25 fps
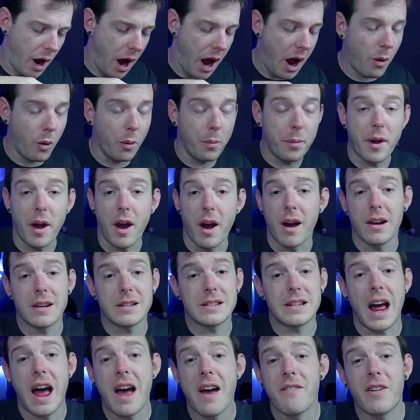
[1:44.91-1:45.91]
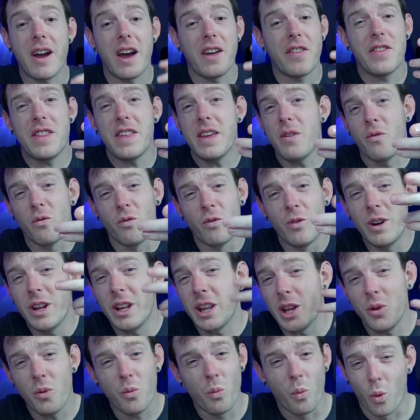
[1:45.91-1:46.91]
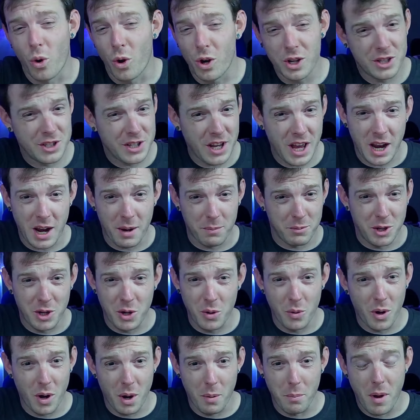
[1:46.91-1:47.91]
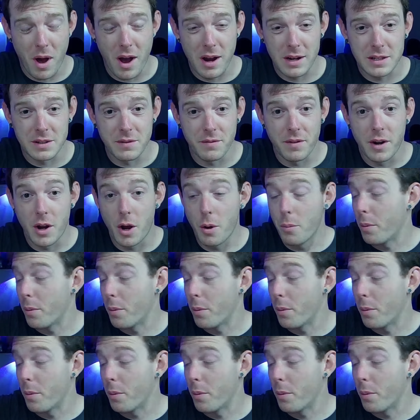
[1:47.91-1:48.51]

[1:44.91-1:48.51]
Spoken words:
I will be honest, I've got the really worst setup to do an unboxing video,